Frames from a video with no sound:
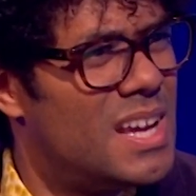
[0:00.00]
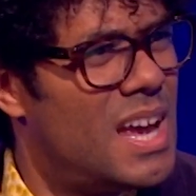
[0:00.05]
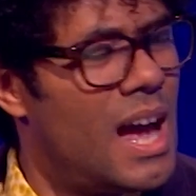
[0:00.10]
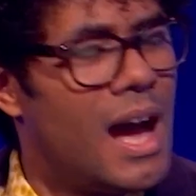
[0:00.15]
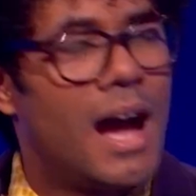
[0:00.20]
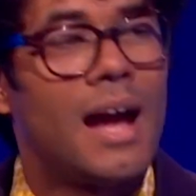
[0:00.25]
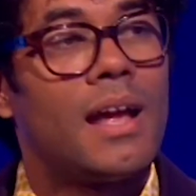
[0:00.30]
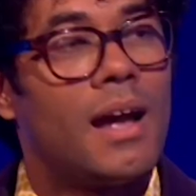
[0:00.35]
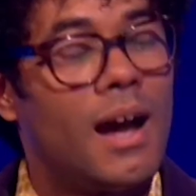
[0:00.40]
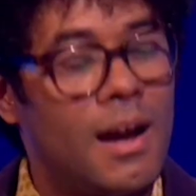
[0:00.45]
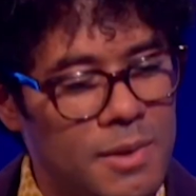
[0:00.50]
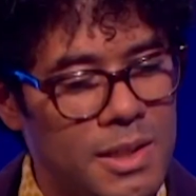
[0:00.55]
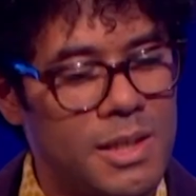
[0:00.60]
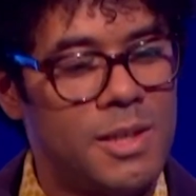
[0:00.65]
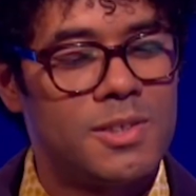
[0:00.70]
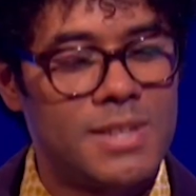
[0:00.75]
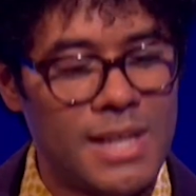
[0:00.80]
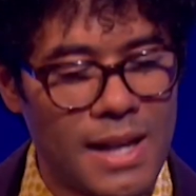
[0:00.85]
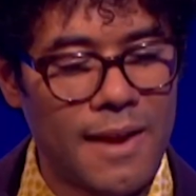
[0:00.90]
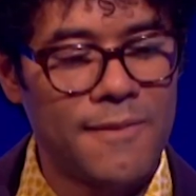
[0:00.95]

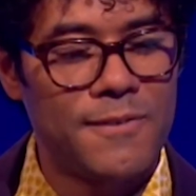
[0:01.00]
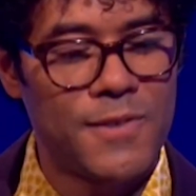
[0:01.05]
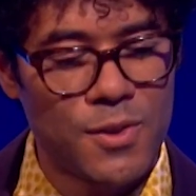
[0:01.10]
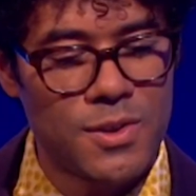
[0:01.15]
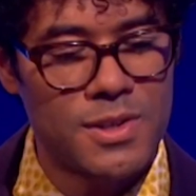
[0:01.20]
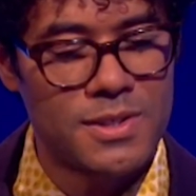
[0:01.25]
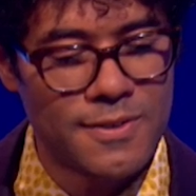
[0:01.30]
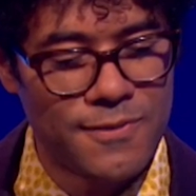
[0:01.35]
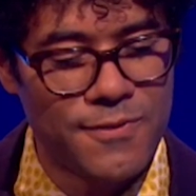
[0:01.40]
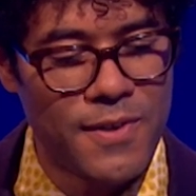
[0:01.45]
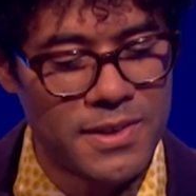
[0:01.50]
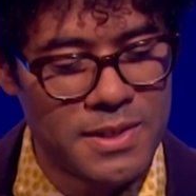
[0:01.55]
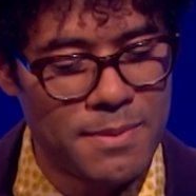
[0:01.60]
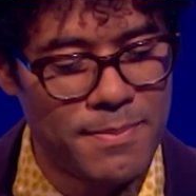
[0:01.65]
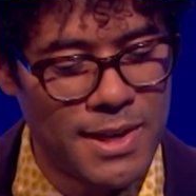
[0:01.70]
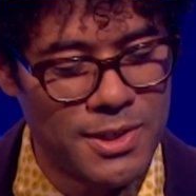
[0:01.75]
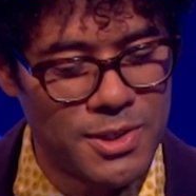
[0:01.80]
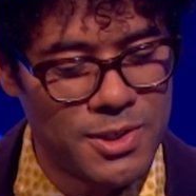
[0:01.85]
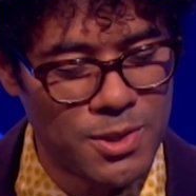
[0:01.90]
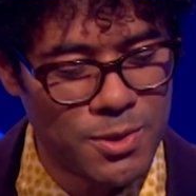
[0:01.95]
Mm-hmm. I feel there's a
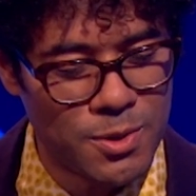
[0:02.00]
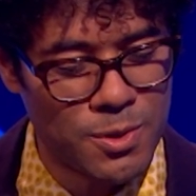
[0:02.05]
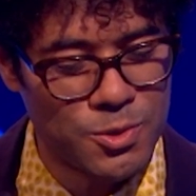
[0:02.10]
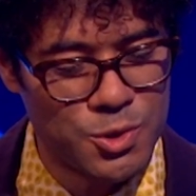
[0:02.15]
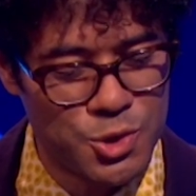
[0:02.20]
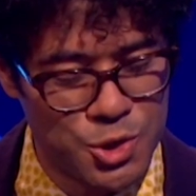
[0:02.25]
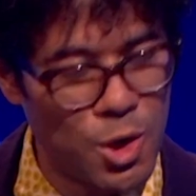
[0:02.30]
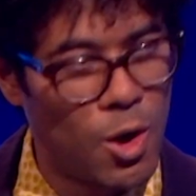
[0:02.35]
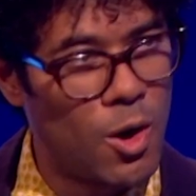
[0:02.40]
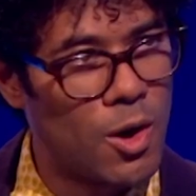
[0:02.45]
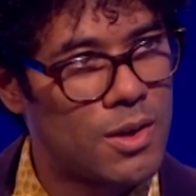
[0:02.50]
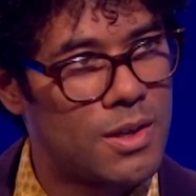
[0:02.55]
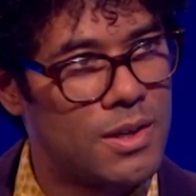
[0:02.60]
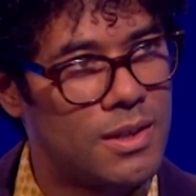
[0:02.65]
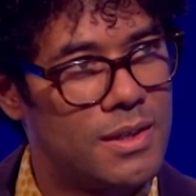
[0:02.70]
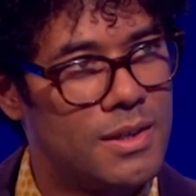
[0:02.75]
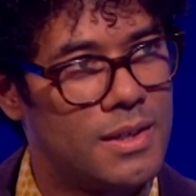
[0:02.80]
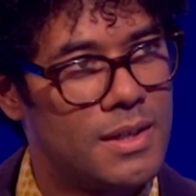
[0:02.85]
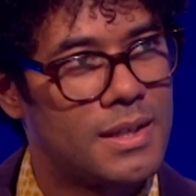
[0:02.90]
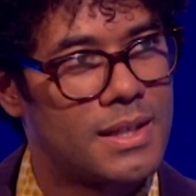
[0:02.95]
fundamental jock
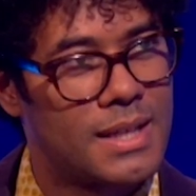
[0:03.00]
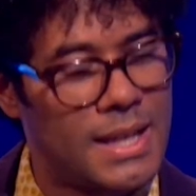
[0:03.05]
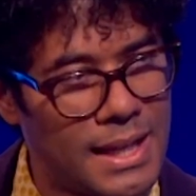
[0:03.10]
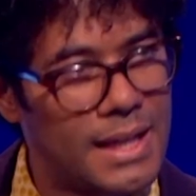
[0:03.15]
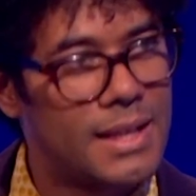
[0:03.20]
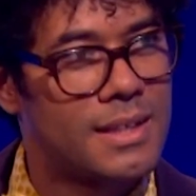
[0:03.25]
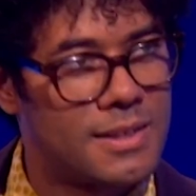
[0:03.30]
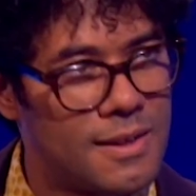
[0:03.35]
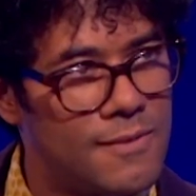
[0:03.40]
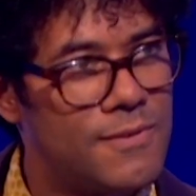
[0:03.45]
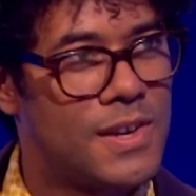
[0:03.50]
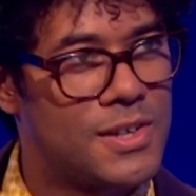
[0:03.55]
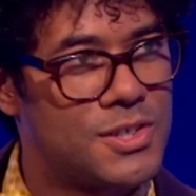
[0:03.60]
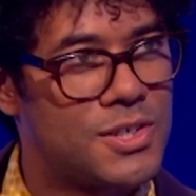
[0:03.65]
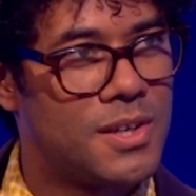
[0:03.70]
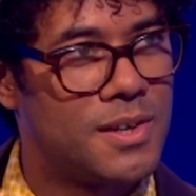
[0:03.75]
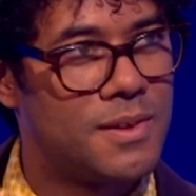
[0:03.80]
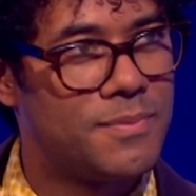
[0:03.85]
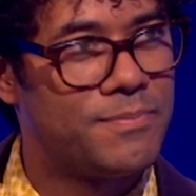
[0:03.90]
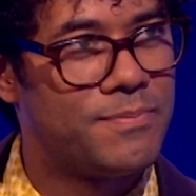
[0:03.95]
geek
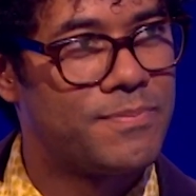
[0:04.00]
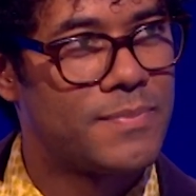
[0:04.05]
division. Yeah.